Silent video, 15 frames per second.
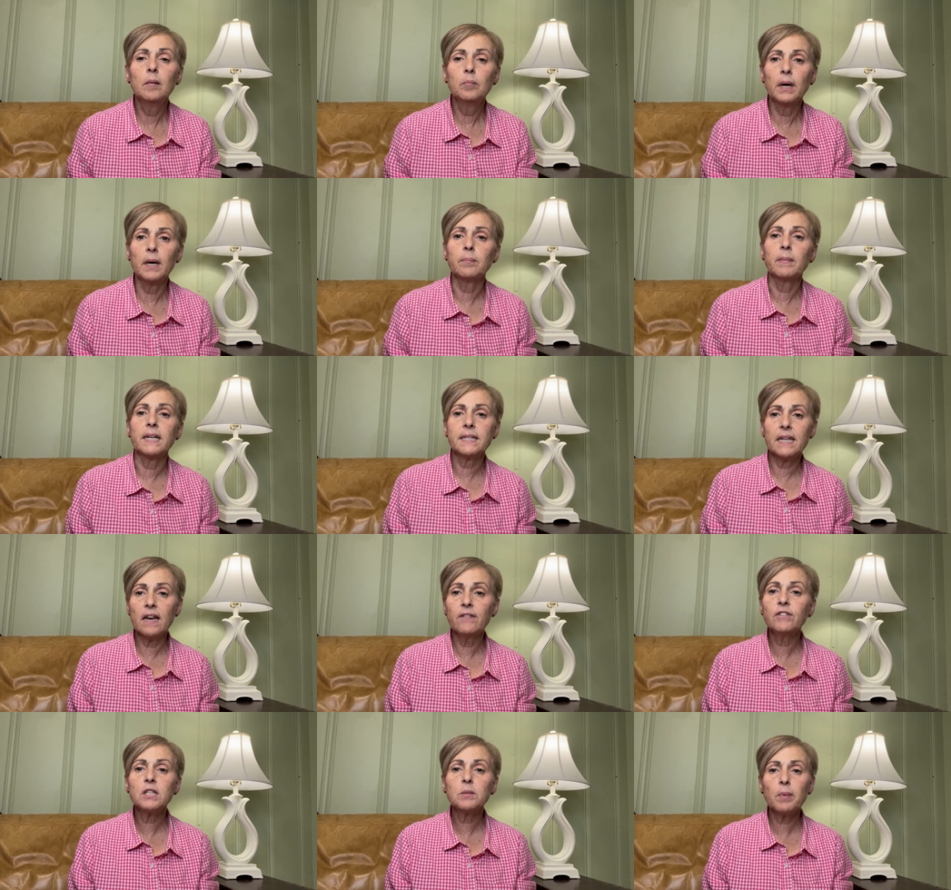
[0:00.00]
but my
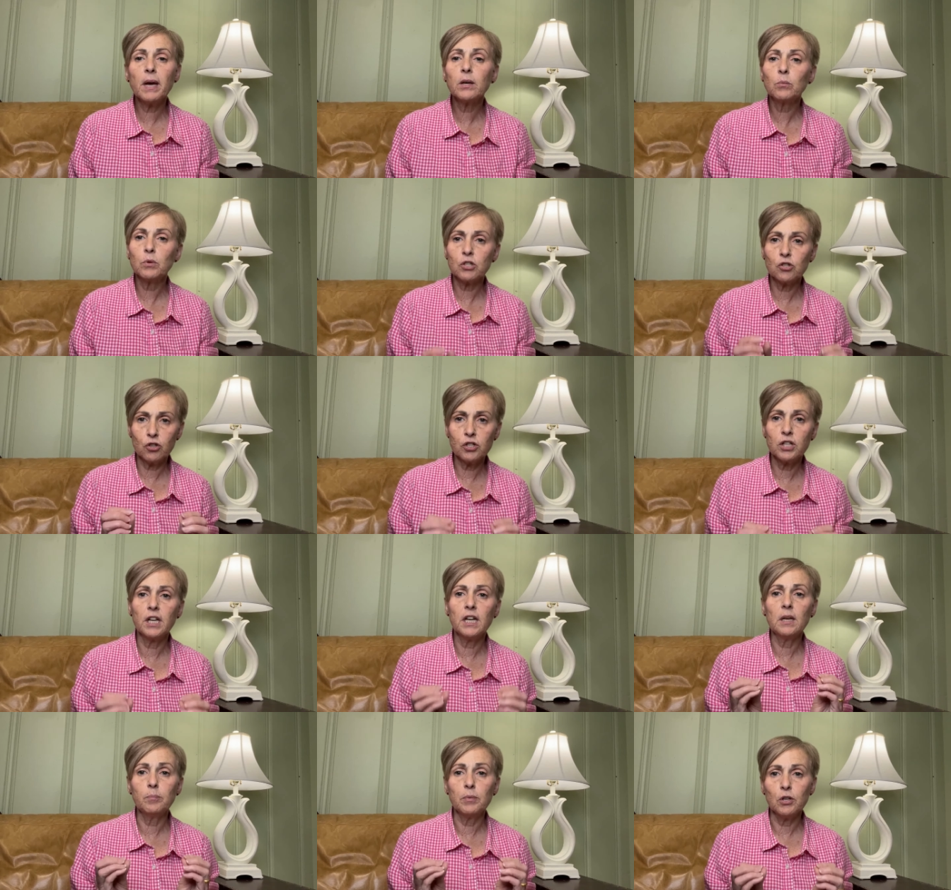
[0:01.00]
safest bet was just to
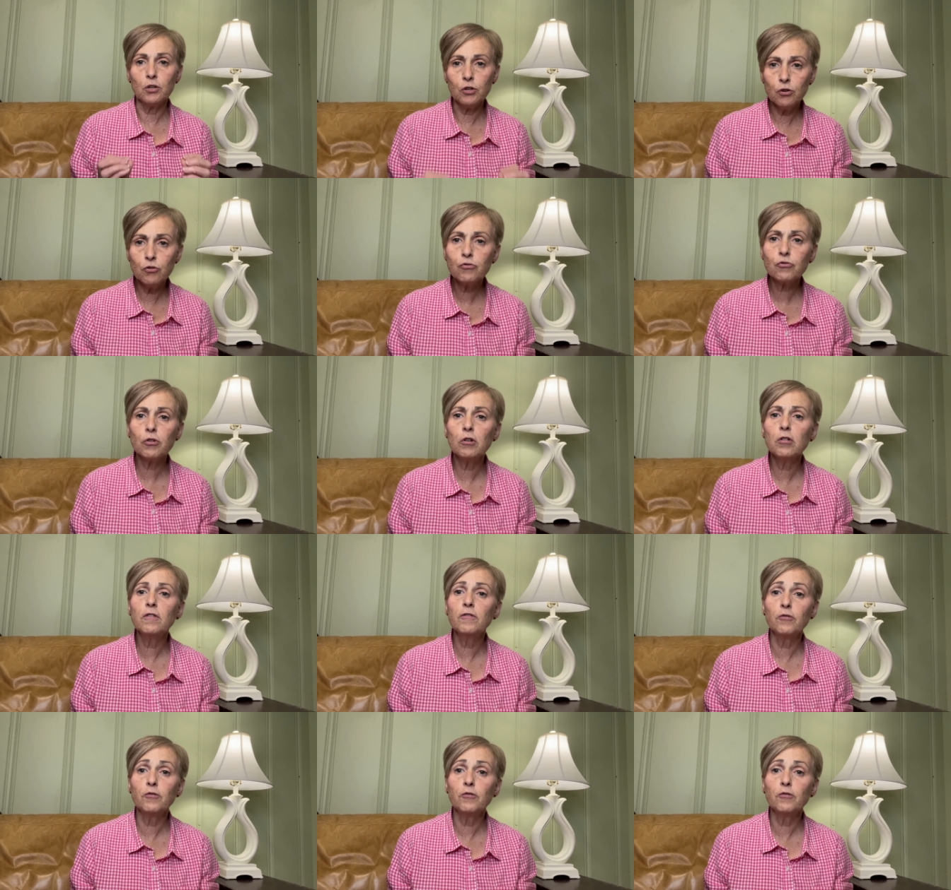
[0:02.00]
keep it neutral